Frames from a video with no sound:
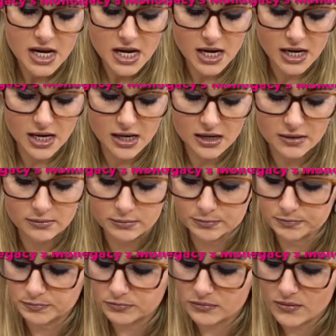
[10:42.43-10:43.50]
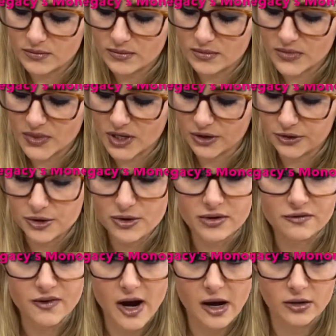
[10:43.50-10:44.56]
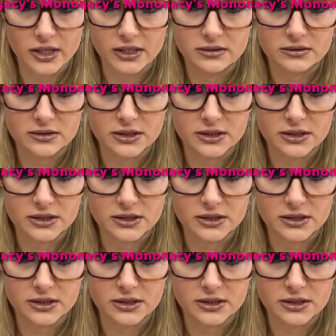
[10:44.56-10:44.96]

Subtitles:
you can file it.